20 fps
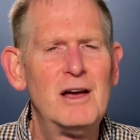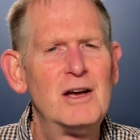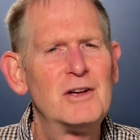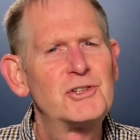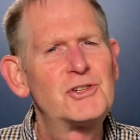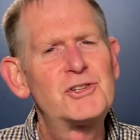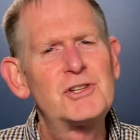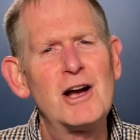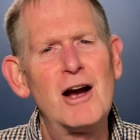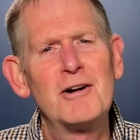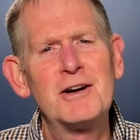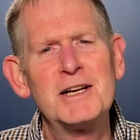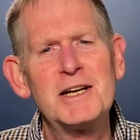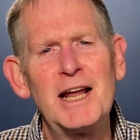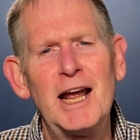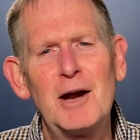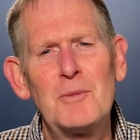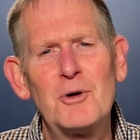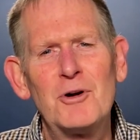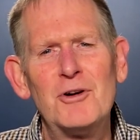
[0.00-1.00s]
Start a
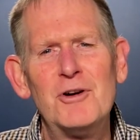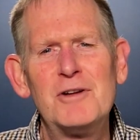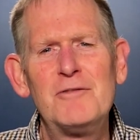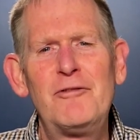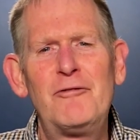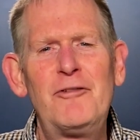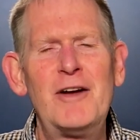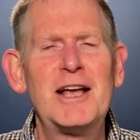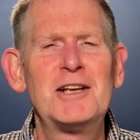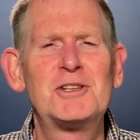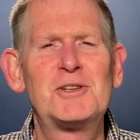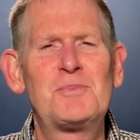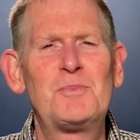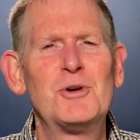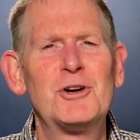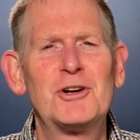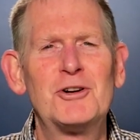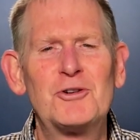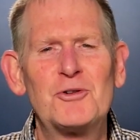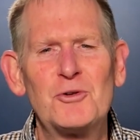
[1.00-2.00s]
neighborhood
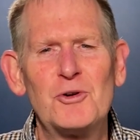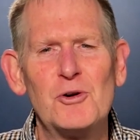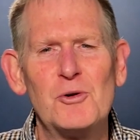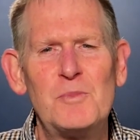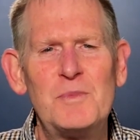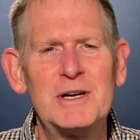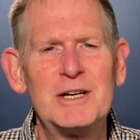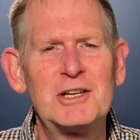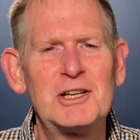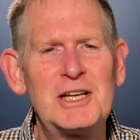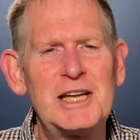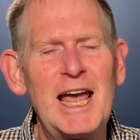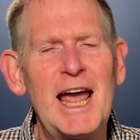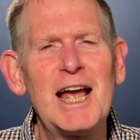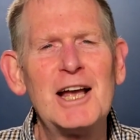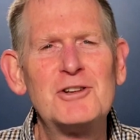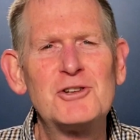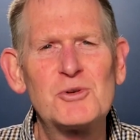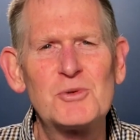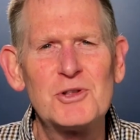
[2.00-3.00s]
Facebook group and
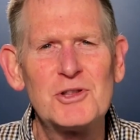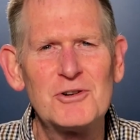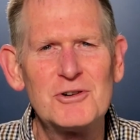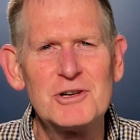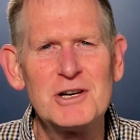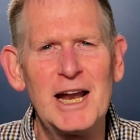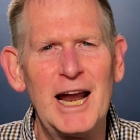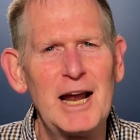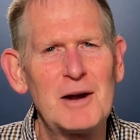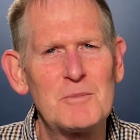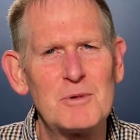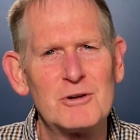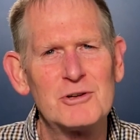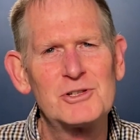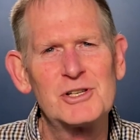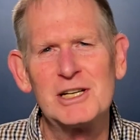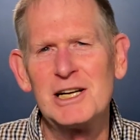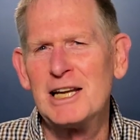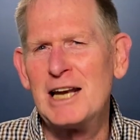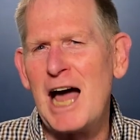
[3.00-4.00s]
engage with your
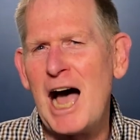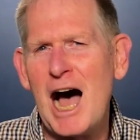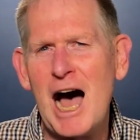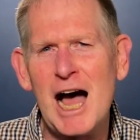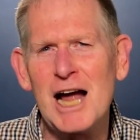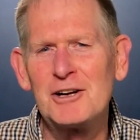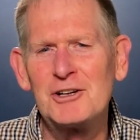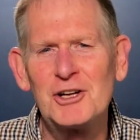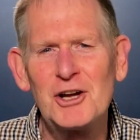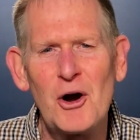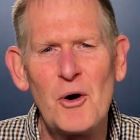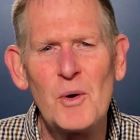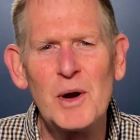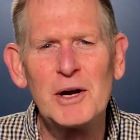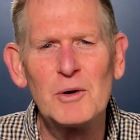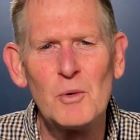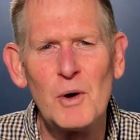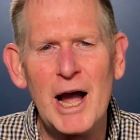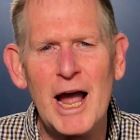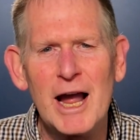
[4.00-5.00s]
neighbors in an
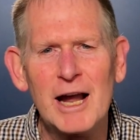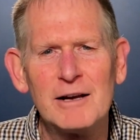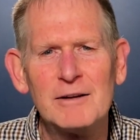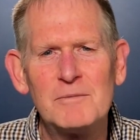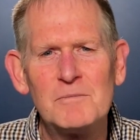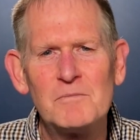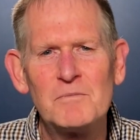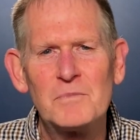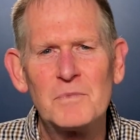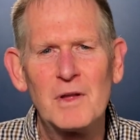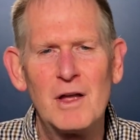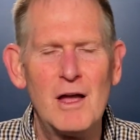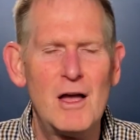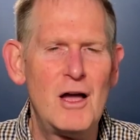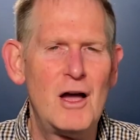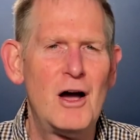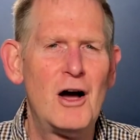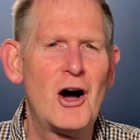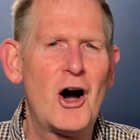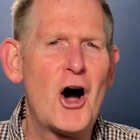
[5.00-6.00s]
ongoing way.
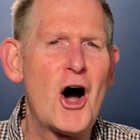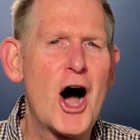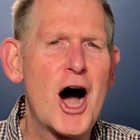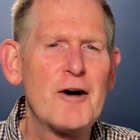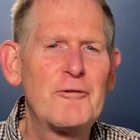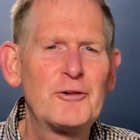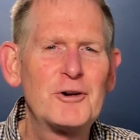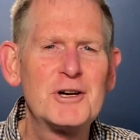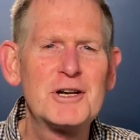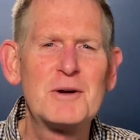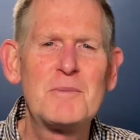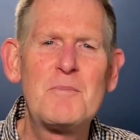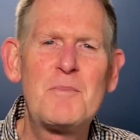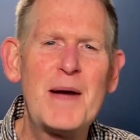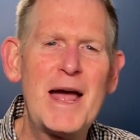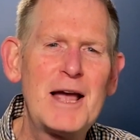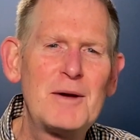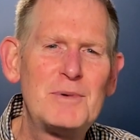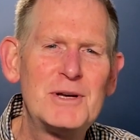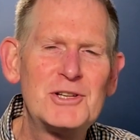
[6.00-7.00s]
Offer to
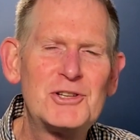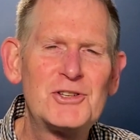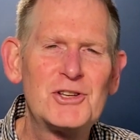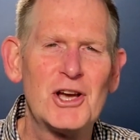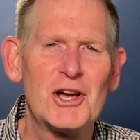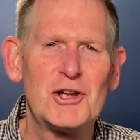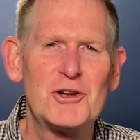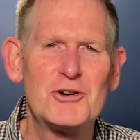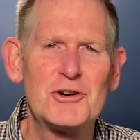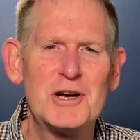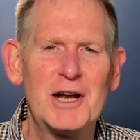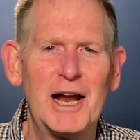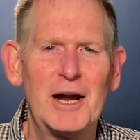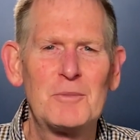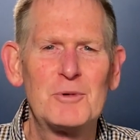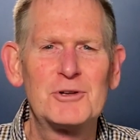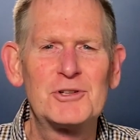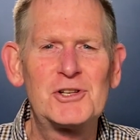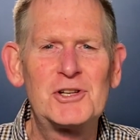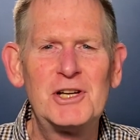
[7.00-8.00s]
babysit your
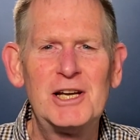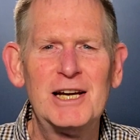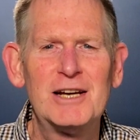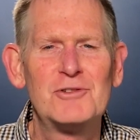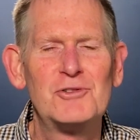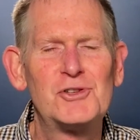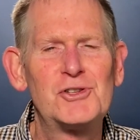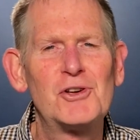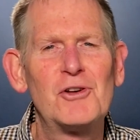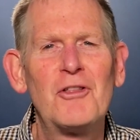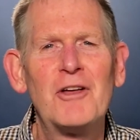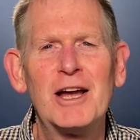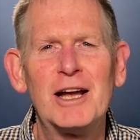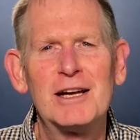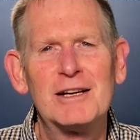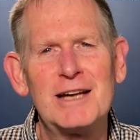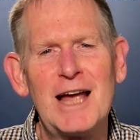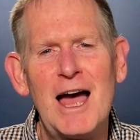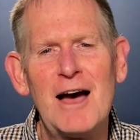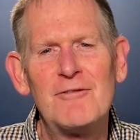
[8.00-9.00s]
neighbor's kids so they
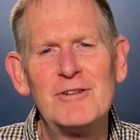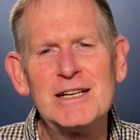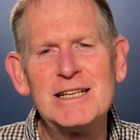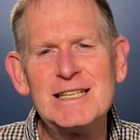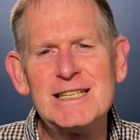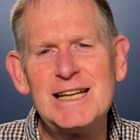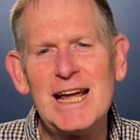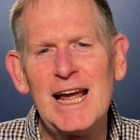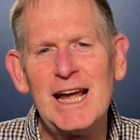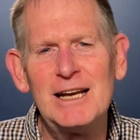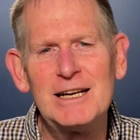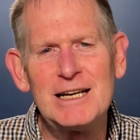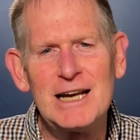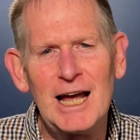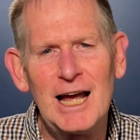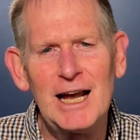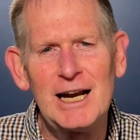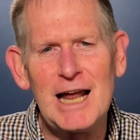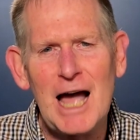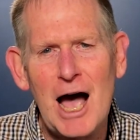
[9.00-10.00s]
can have a date
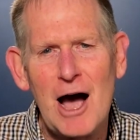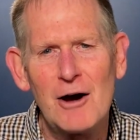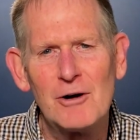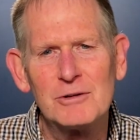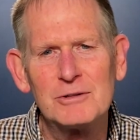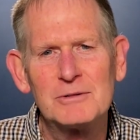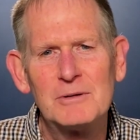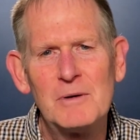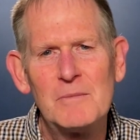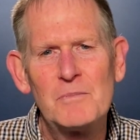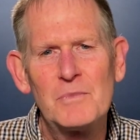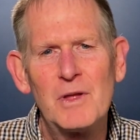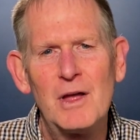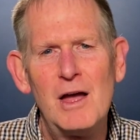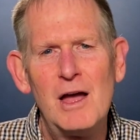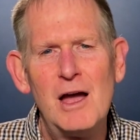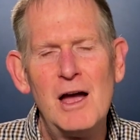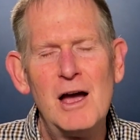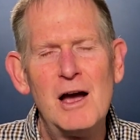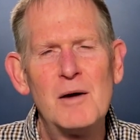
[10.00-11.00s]
night out.
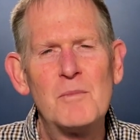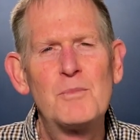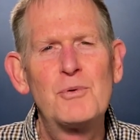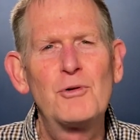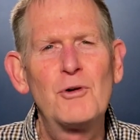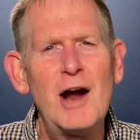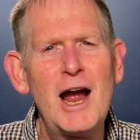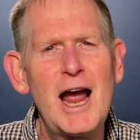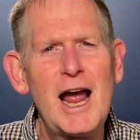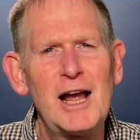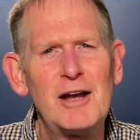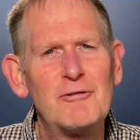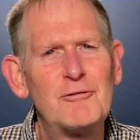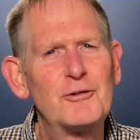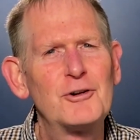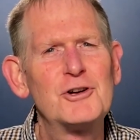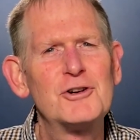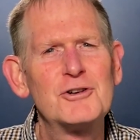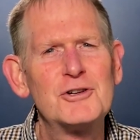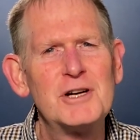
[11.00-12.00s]
Pray
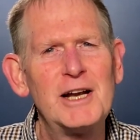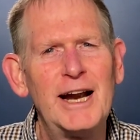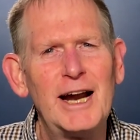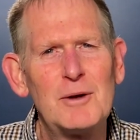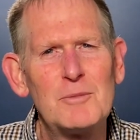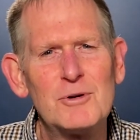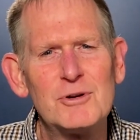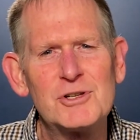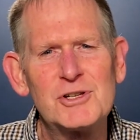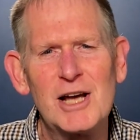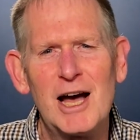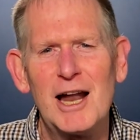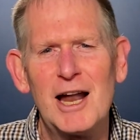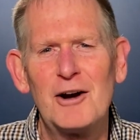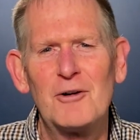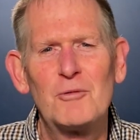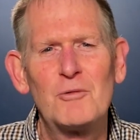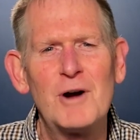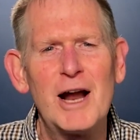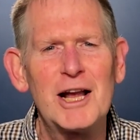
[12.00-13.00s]
for your neighbors on a
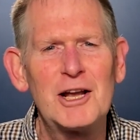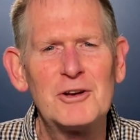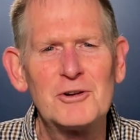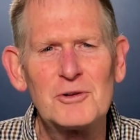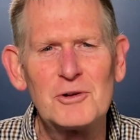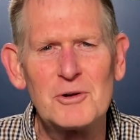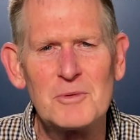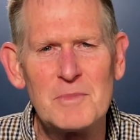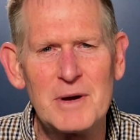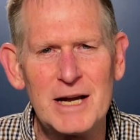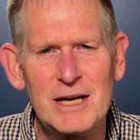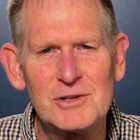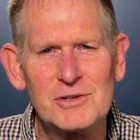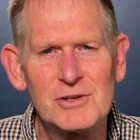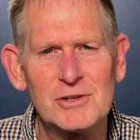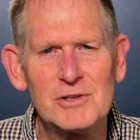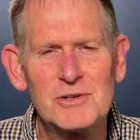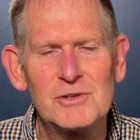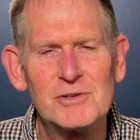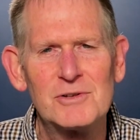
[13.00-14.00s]
regular
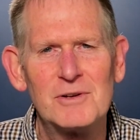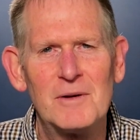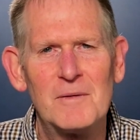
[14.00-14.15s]
basis.